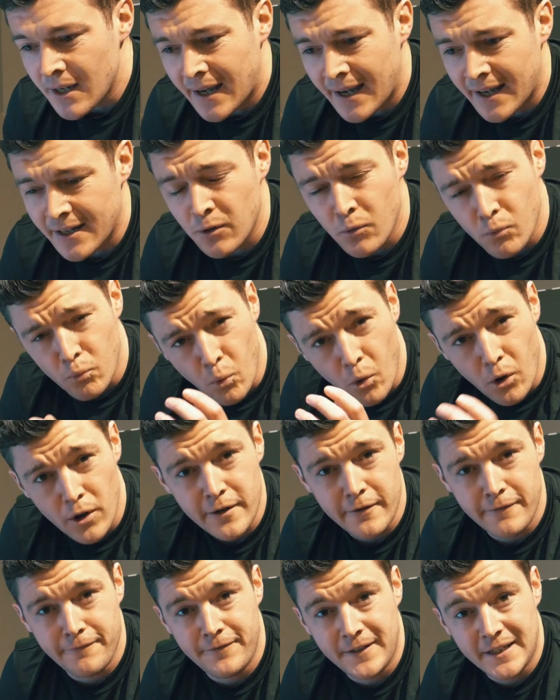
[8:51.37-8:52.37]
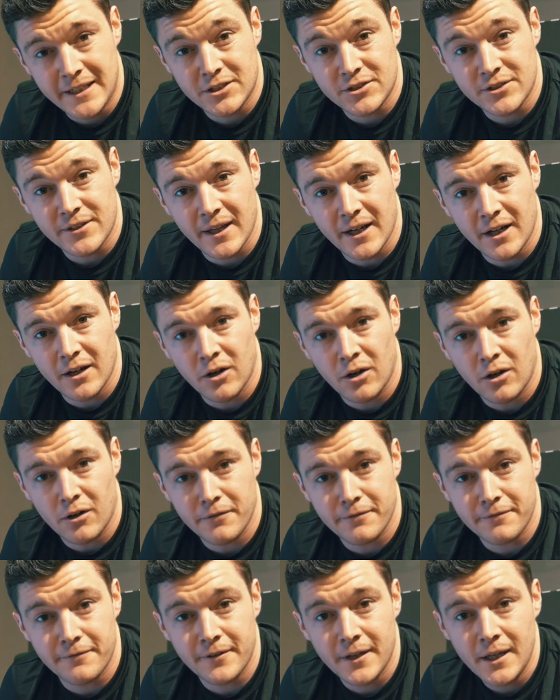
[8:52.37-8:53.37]
and I want to finish that
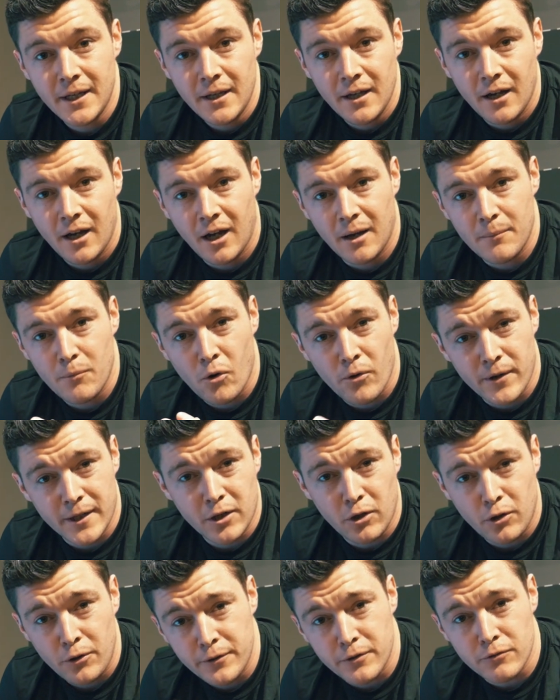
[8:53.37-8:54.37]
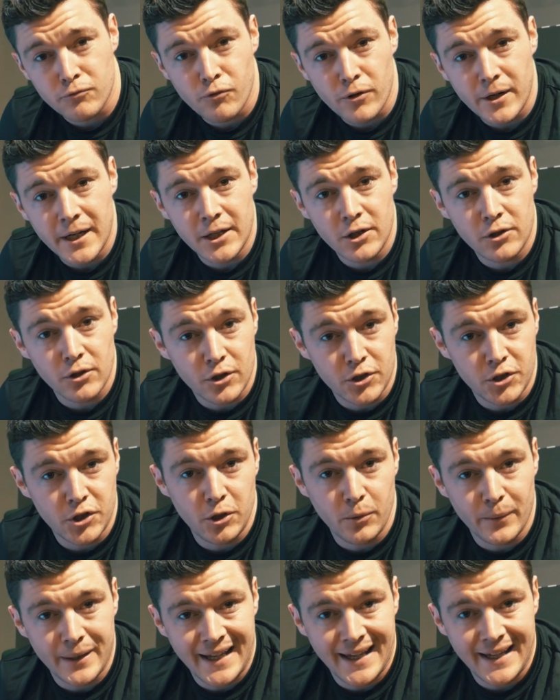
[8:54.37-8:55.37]
off or include a really good
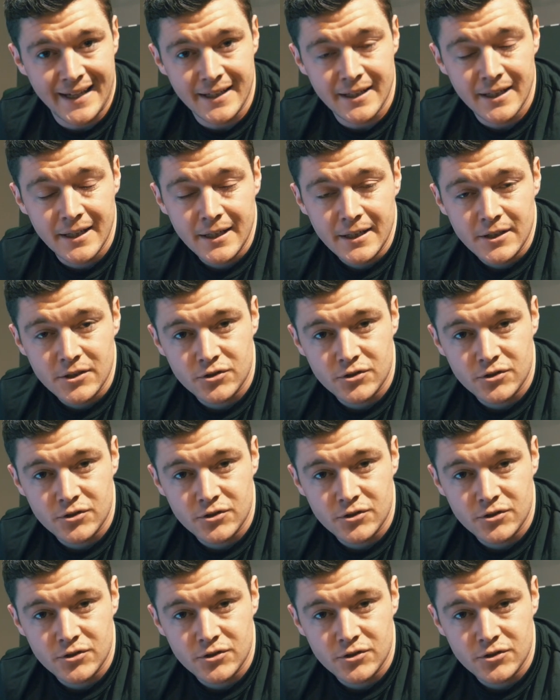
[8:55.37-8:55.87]
Q&A.